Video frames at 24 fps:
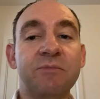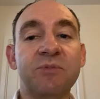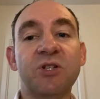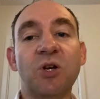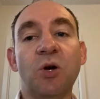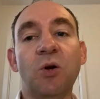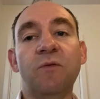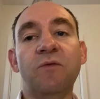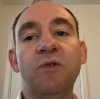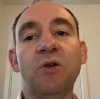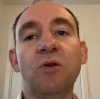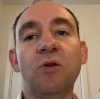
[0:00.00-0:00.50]
So
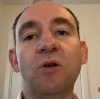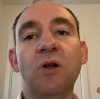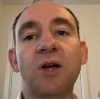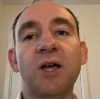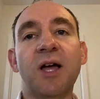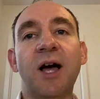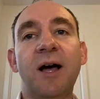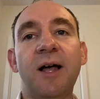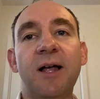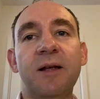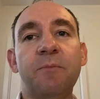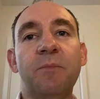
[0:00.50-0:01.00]
if you look
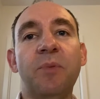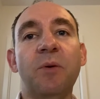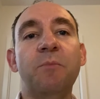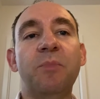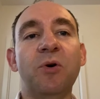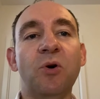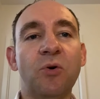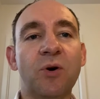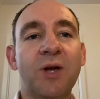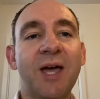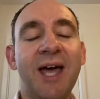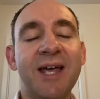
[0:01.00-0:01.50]
up
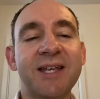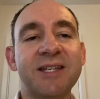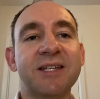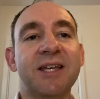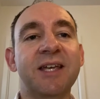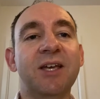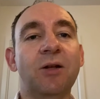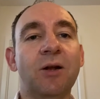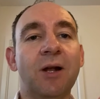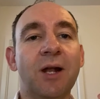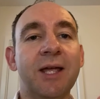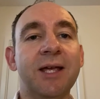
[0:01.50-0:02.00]
Bill
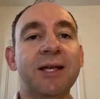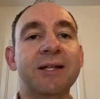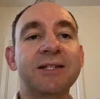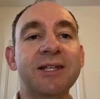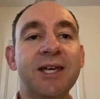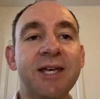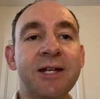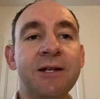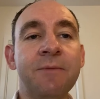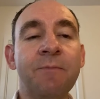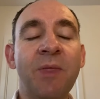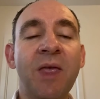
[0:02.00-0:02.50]
Caskey on
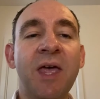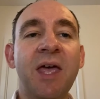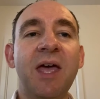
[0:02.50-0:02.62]
LinkedIn